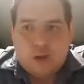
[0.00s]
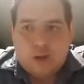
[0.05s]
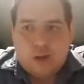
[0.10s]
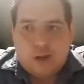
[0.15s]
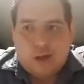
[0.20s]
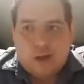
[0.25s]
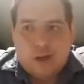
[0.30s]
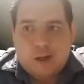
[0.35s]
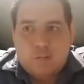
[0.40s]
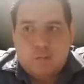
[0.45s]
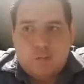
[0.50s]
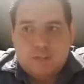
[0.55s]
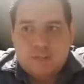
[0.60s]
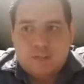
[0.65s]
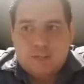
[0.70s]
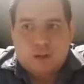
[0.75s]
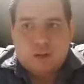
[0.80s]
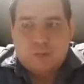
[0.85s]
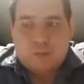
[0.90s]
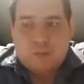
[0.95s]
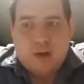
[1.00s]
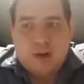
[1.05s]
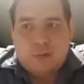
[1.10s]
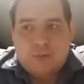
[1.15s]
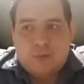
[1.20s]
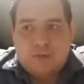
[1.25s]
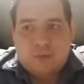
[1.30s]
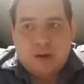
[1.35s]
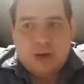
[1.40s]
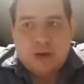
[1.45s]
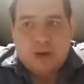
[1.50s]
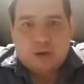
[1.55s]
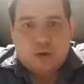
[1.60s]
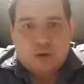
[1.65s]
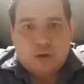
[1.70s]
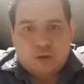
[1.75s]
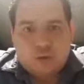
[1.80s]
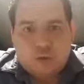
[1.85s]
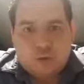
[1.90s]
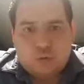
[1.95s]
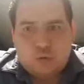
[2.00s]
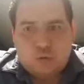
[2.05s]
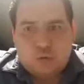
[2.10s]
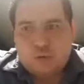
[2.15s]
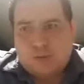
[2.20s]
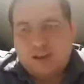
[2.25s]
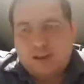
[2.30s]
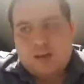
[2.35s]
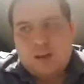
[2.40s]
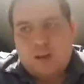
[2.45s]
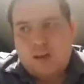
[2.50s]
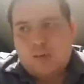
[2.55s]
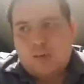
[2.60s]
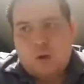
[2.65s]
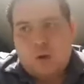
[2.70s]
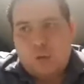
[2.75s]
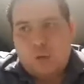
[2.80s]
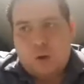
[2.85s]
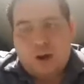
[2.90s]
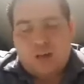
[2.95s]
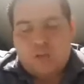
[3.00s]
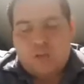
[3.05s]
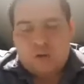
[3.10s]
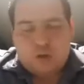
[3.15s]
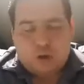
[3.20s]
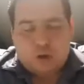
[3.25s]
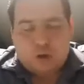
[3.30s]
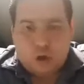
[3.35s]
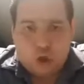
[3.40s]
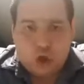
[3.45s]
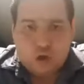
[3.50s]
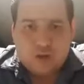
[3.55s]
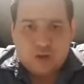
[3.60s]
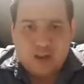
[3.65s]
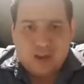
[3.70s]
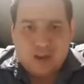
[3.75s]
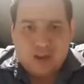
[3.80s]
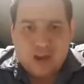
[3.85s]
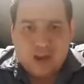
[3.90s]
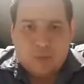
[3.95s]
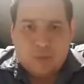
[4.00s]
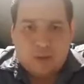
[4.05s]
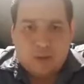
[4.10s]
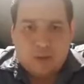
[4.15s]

Palmerton Icos, Hulls, myself, or whatever to close that gap.